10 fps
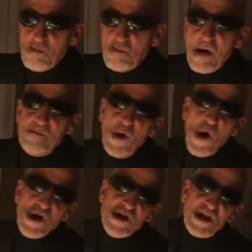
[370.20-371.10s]
My
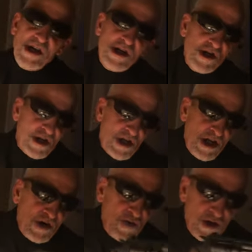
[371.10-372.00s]
boys here
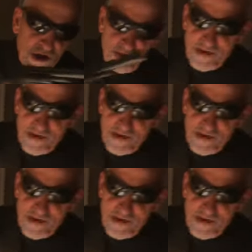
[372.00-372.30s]
said it was your